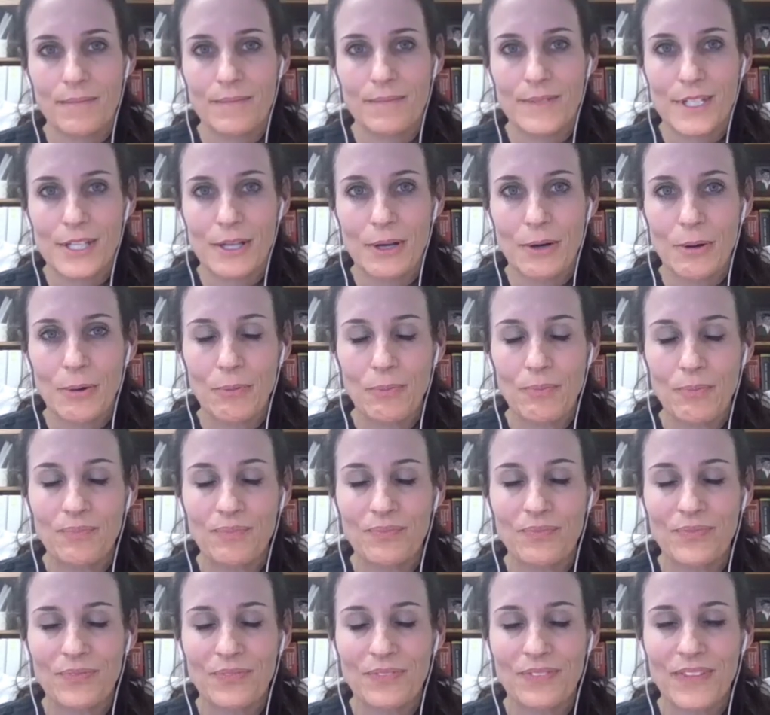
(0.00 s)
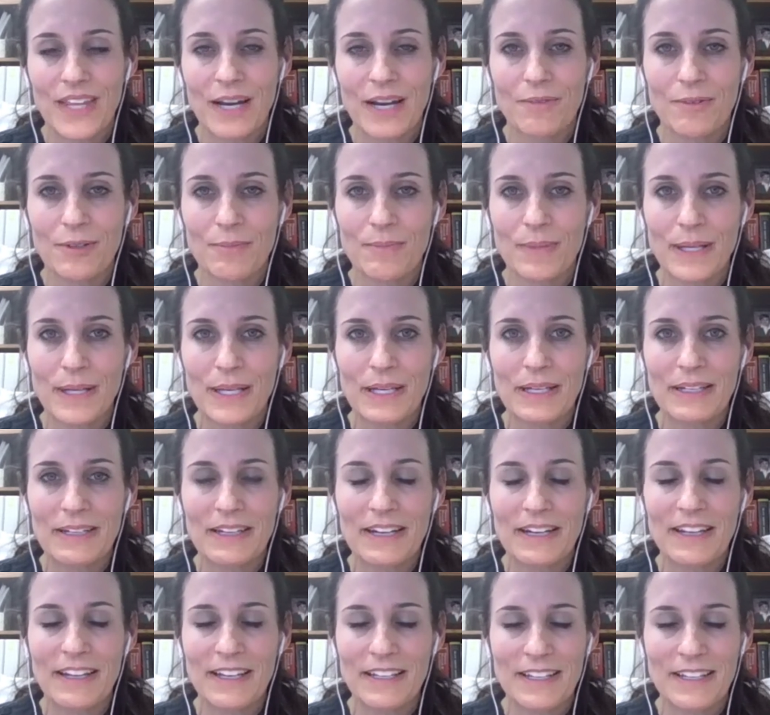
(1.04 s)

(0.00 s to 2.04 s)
So that would be,